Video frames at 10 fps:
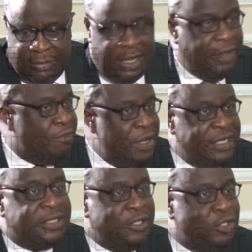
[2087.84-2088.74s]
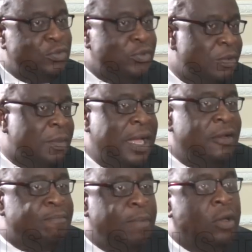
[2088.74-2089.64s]
have made it into some
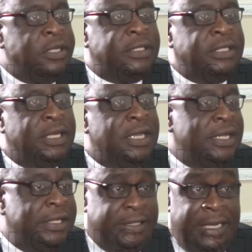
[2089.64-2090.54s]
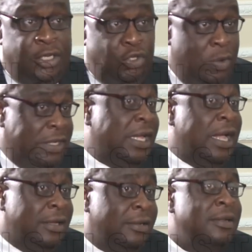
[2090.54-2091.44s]
kind of policy that they intend to
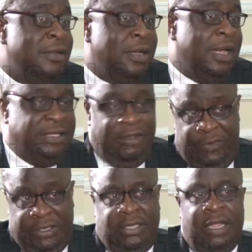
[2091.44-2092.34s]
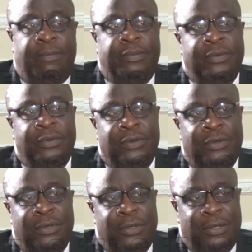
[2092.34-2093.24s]
attack as a first step. No, no,
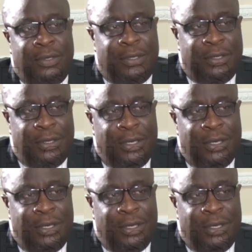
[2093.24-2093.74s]
they don't intend to